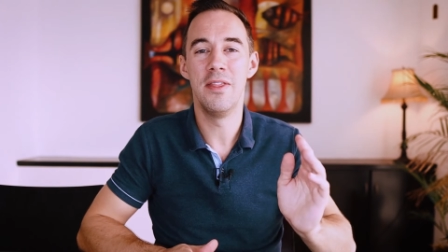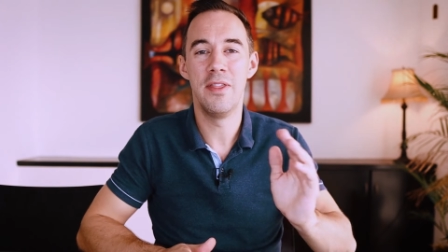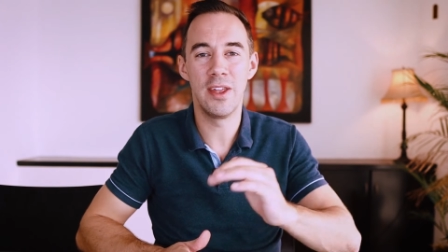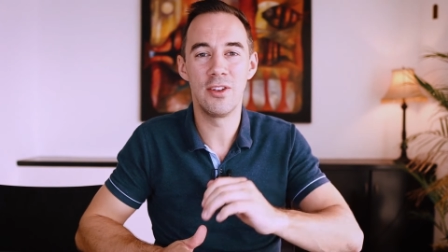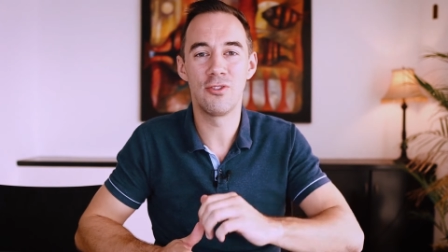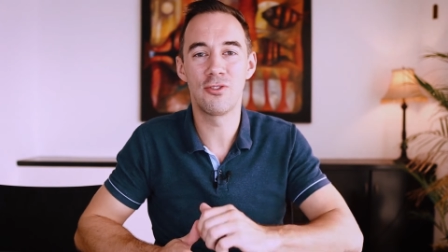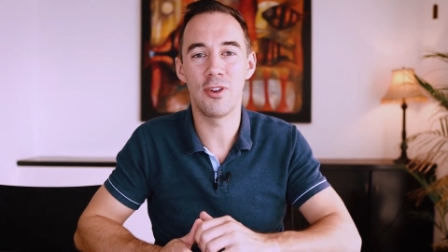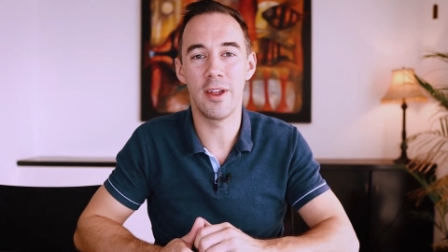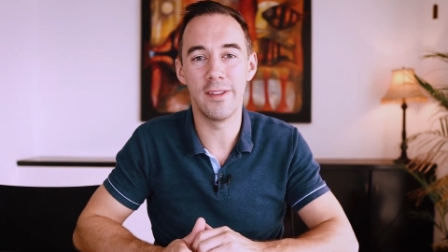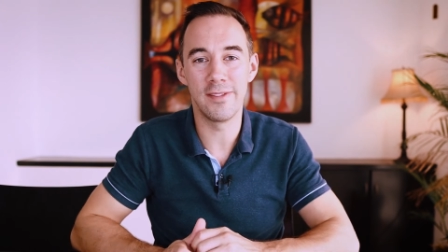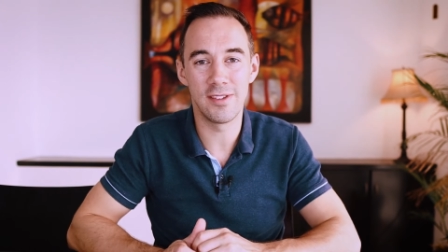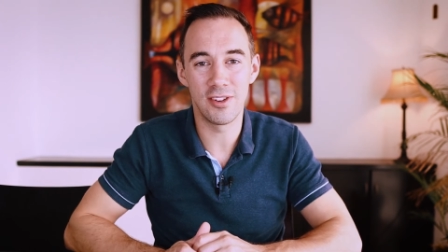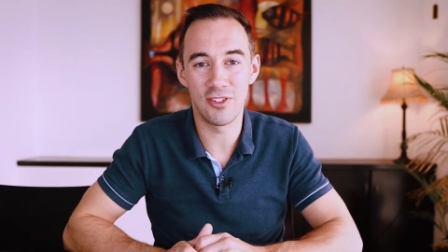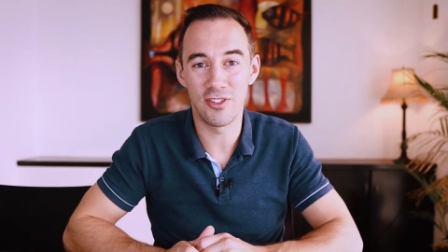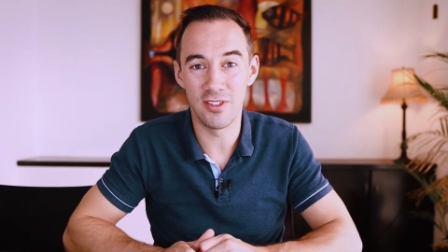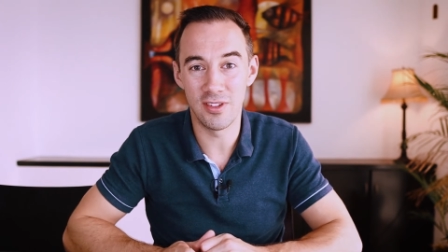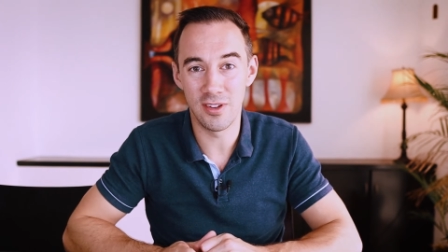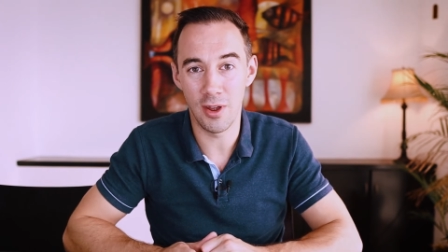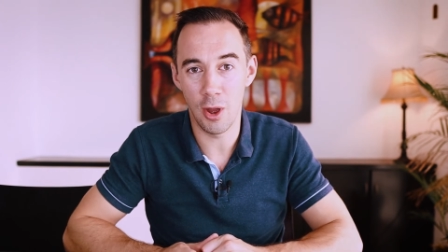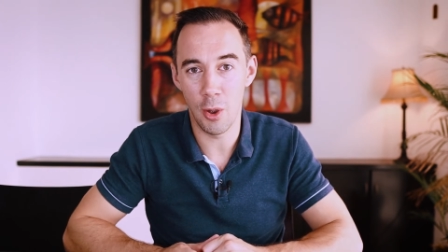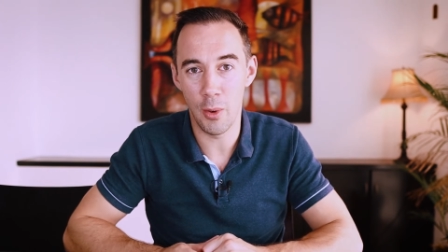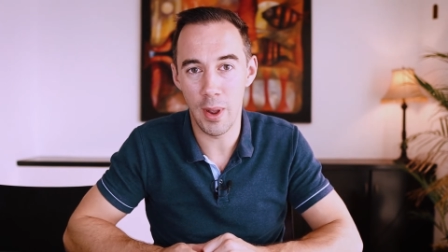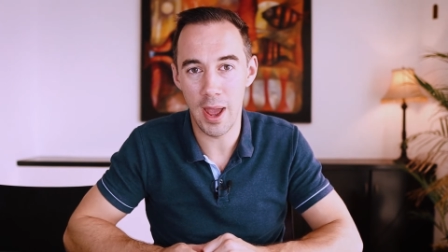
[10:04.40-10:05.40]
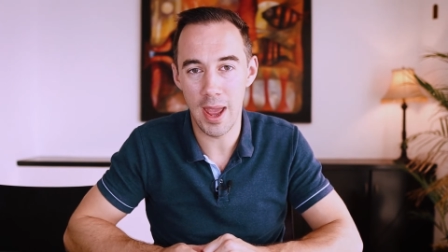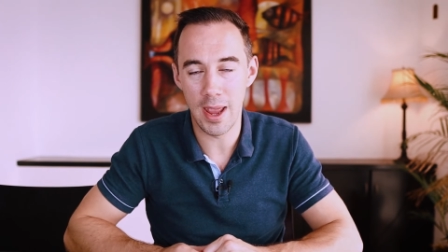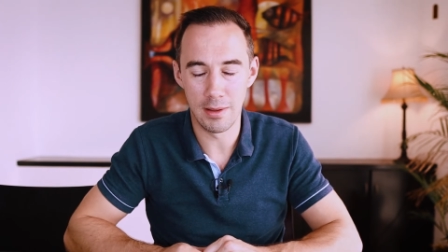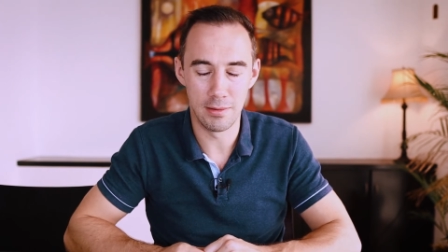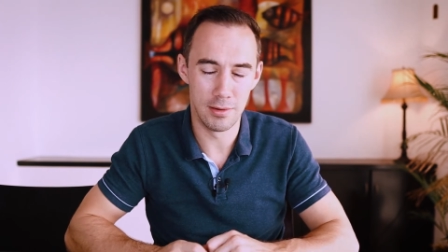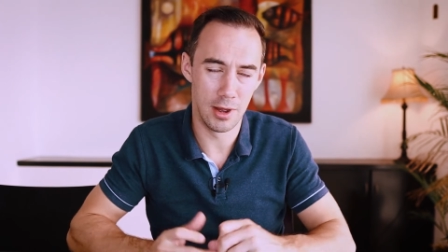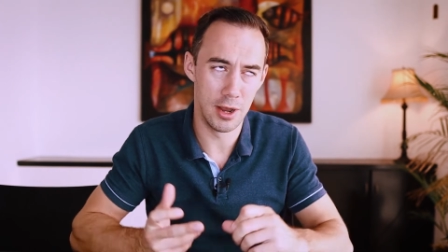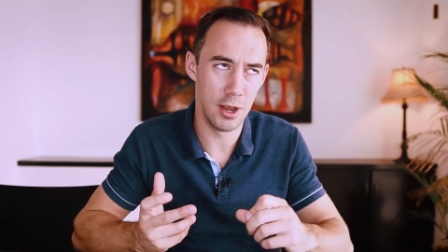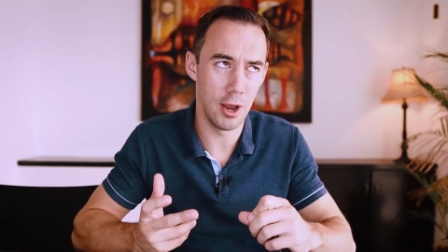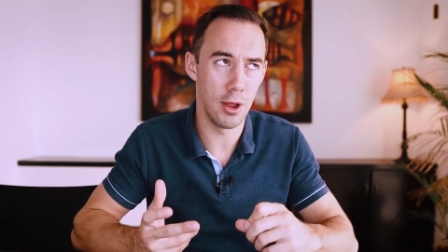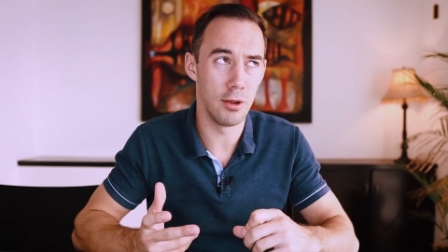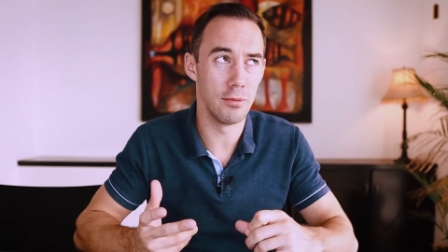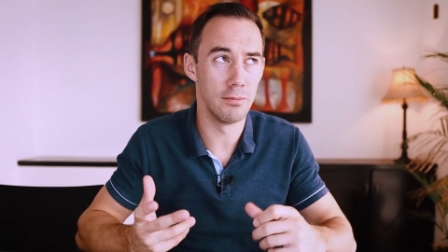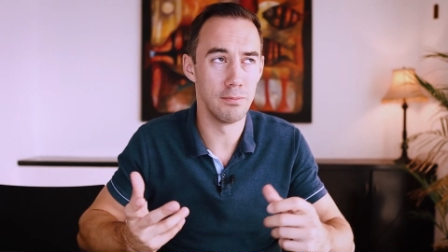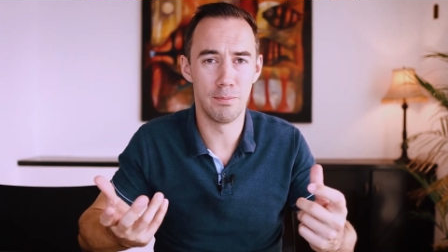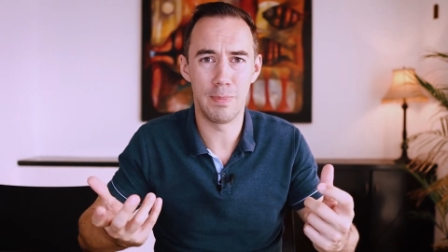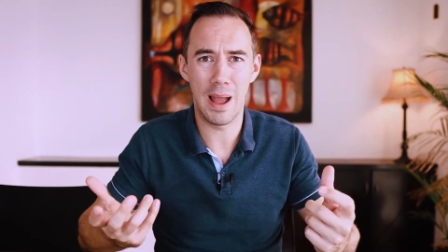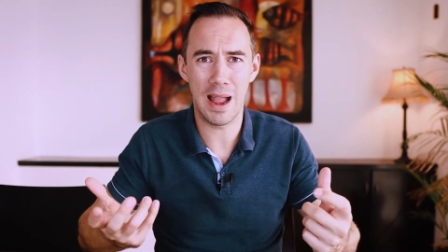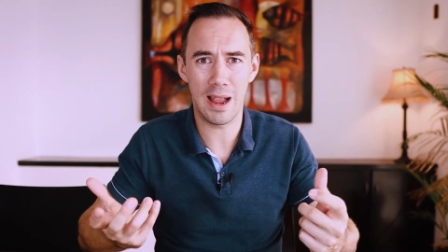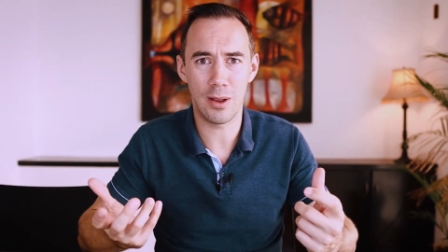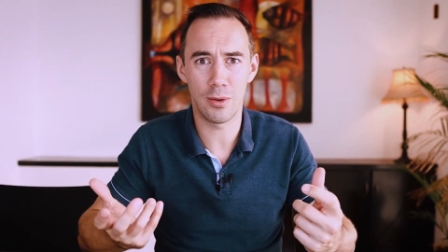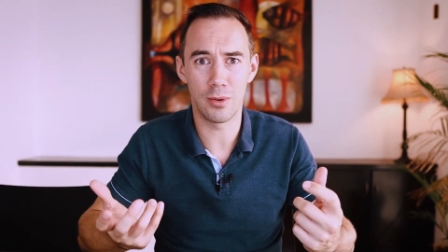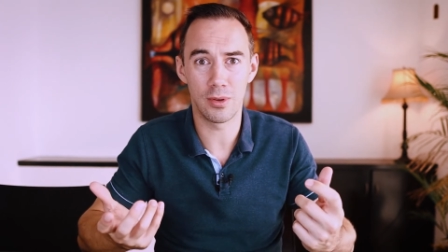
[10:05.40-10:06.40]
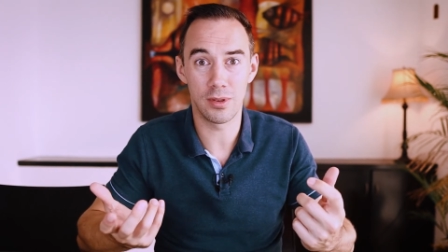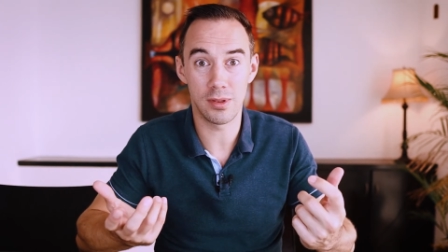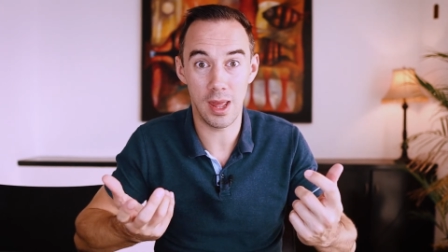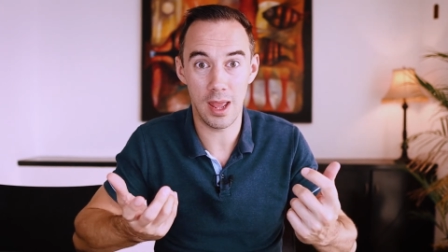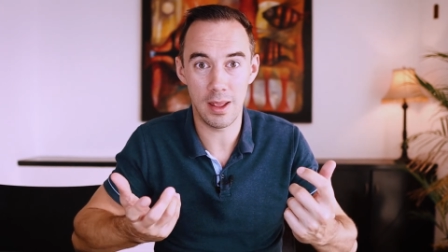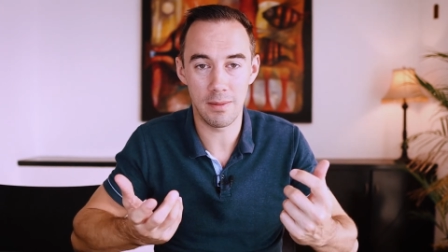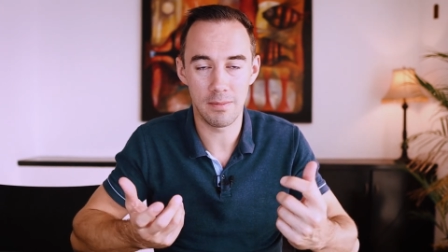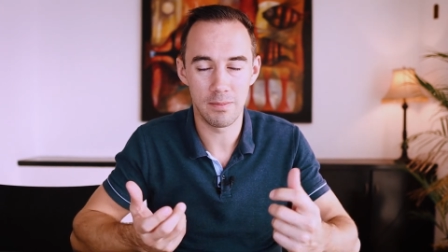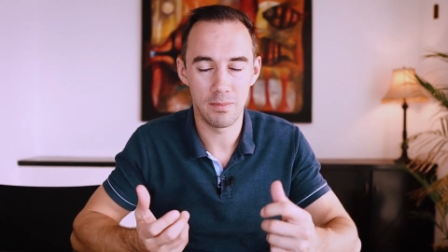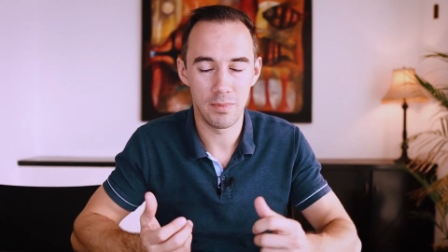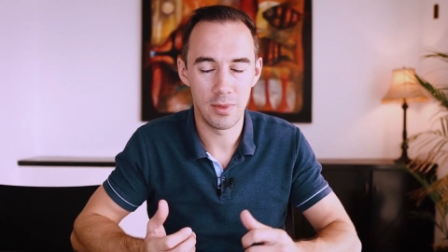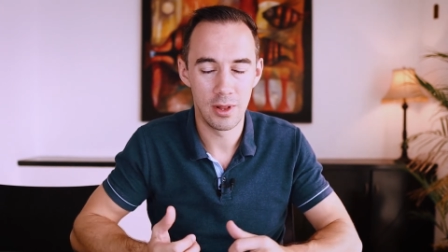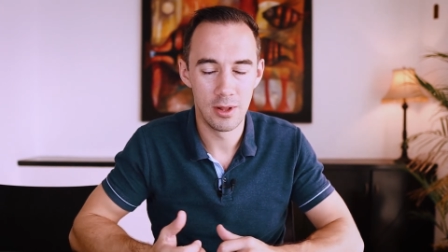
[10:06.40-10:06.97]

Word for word: then transitioned to O A. I know, backwards, hey?